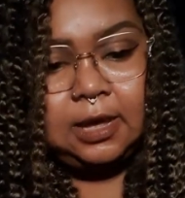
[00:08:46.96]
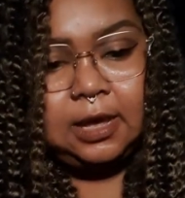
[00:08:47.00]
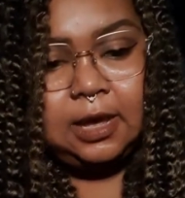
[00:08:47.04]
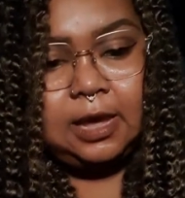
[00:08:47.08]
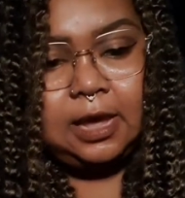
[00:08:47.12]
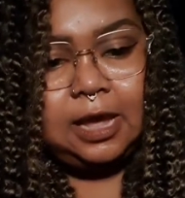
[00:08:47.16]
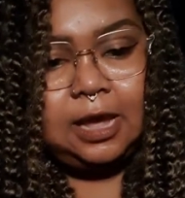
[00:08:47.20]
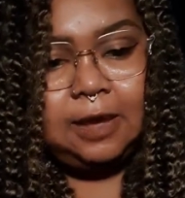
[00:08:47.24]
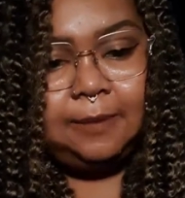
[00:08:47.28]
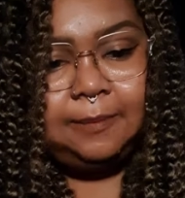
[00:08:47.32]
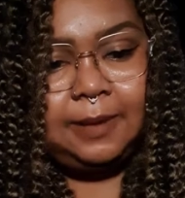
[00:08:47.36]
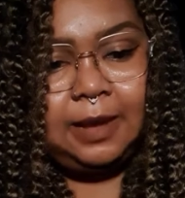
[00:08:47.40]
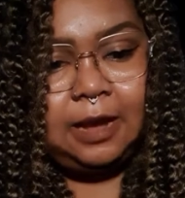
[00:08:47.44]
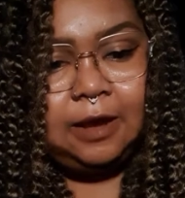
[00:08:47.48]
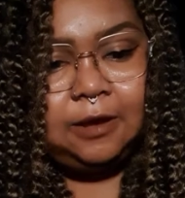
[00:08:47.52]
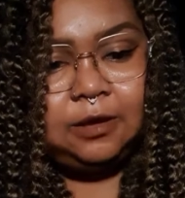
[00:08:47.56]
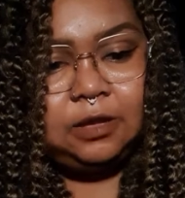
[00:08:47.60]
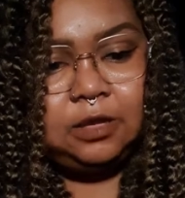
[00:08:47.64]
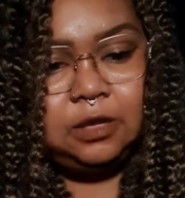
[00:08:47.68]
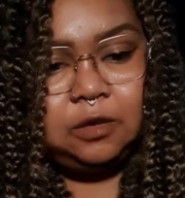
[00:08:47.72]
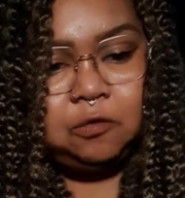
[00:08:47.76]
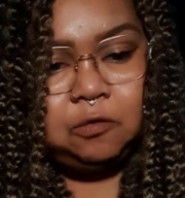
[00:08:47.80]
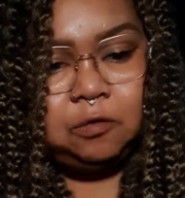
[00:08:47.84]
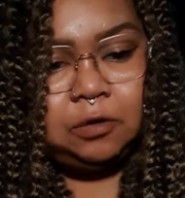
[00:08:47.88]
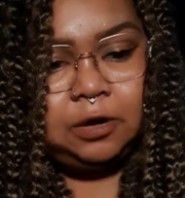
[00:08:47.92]

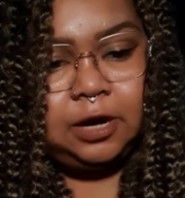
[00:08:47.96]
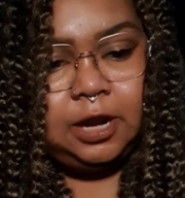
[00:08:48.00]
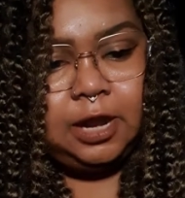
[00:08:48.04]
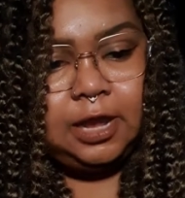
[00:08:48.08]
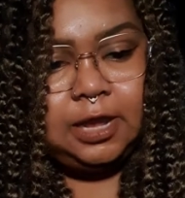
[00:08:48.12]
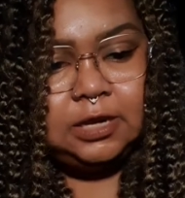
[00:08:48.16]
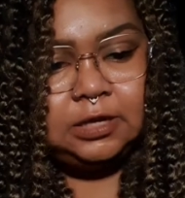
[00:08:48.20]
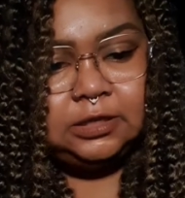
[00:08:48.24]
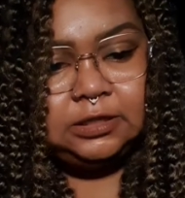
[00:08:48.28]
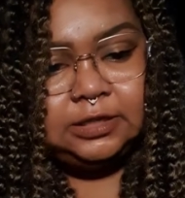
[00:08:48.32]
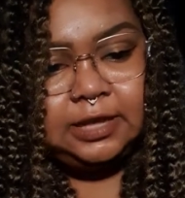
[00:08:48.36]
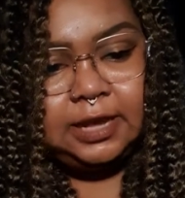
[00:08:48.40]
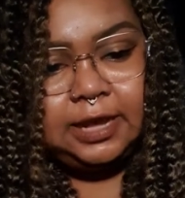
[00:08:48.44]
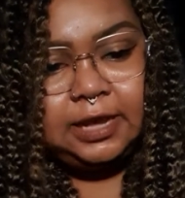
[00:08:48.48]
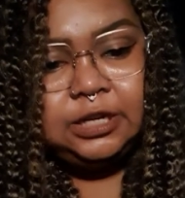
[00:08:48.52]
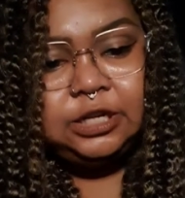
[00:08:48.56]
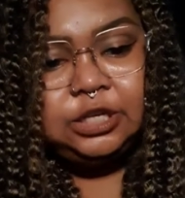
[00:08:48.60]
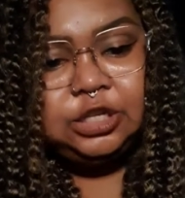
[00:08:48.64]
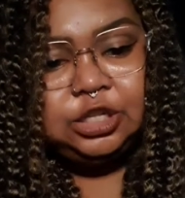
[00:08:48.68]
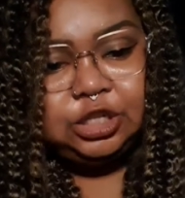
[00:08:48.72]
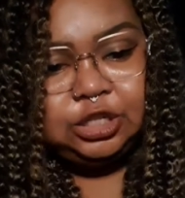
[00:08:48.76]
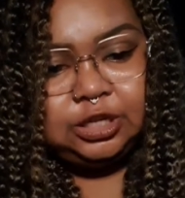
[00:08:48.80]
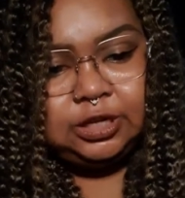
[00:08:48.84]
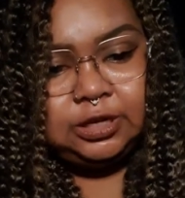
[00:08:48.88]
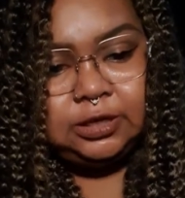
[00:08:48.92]
about your
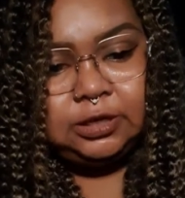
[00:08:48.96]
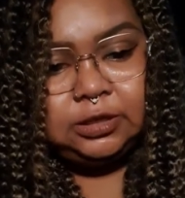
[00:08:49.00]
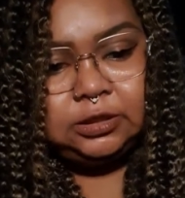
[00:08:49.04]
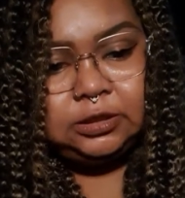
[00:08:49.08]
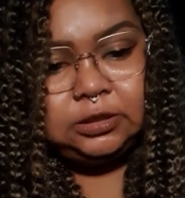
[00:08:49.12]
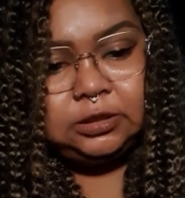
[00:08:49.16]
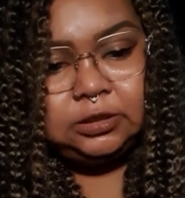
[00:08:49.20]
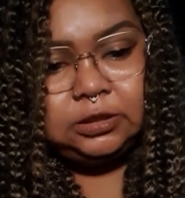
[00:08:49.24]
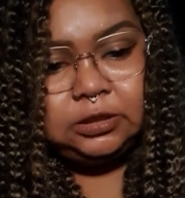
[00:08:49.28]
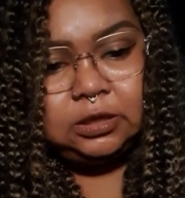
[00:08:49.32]
intention.